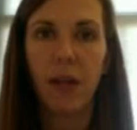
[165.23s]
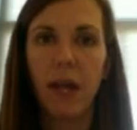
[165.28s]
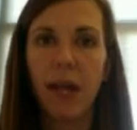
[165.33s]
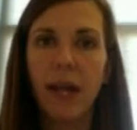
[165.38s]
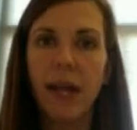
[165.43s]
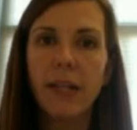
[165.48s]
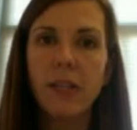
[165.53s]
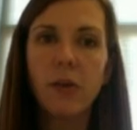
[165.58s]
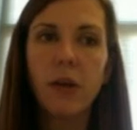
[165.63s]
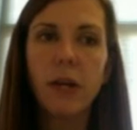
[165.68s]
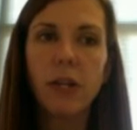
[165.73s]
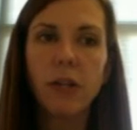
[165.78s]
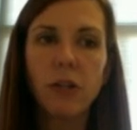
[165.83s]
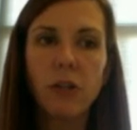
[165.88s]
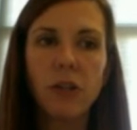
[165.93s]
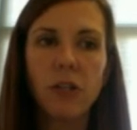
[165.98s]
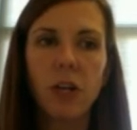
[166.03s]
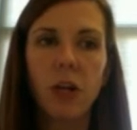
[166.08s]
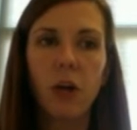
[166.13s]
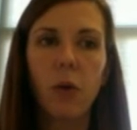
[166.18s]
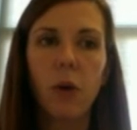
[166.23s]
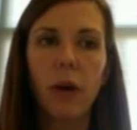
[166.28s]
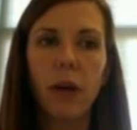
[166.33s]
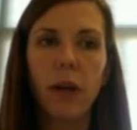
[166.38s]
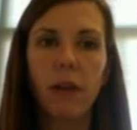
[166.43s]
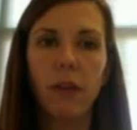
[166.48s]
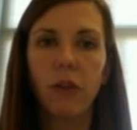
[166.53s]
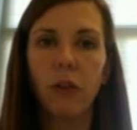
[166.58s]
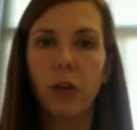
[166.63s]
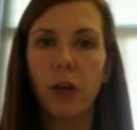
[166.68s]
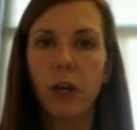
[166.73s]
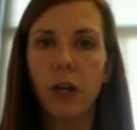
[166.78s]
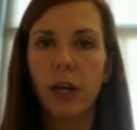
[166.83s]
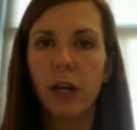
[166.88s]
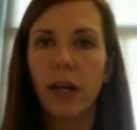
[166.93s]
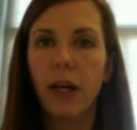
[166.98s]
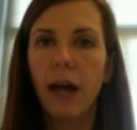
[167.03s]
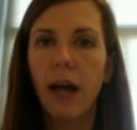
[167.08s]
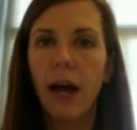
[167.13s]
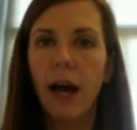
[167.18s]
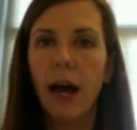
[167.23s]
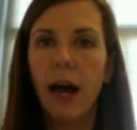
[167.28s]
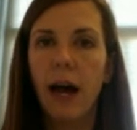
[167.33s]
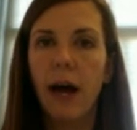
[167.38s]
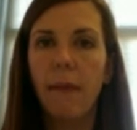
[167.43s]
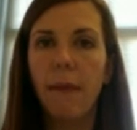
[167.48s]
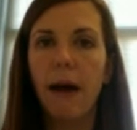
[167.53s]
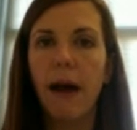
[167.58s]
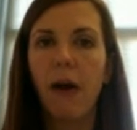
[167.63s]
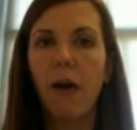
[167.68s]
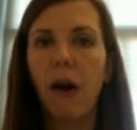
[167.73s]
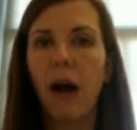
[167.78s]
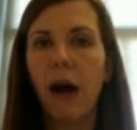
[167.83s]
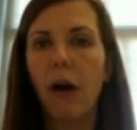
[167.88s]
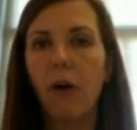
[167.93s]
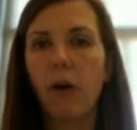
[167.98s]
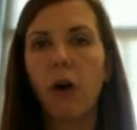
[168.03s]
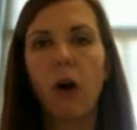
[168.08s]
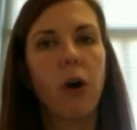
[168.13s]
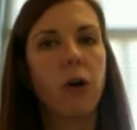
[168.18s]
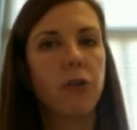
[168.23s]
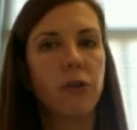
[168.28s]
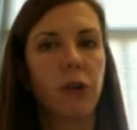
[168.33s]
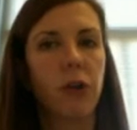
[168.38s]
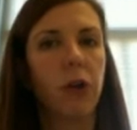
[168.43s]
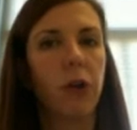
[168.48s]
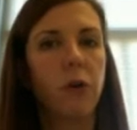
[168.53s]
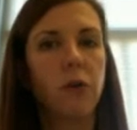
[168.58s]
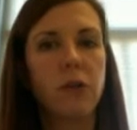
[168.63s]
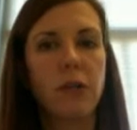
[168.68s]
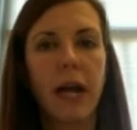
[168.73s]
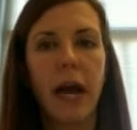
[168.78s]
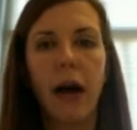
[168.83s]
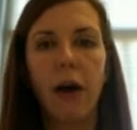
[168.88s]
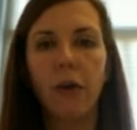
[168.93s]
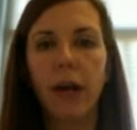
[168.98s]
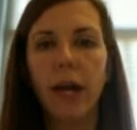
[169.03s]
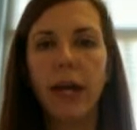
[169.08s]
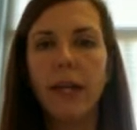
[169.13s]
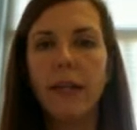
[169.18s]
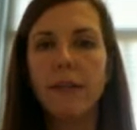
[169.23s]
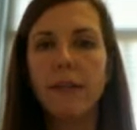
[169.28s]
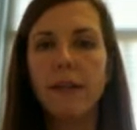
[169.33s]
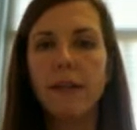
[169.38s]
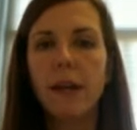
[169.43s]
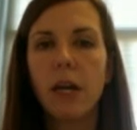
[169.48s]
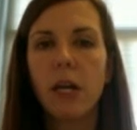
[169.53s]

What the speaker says: And so here's just a quick look how alcohols are close to alkanes.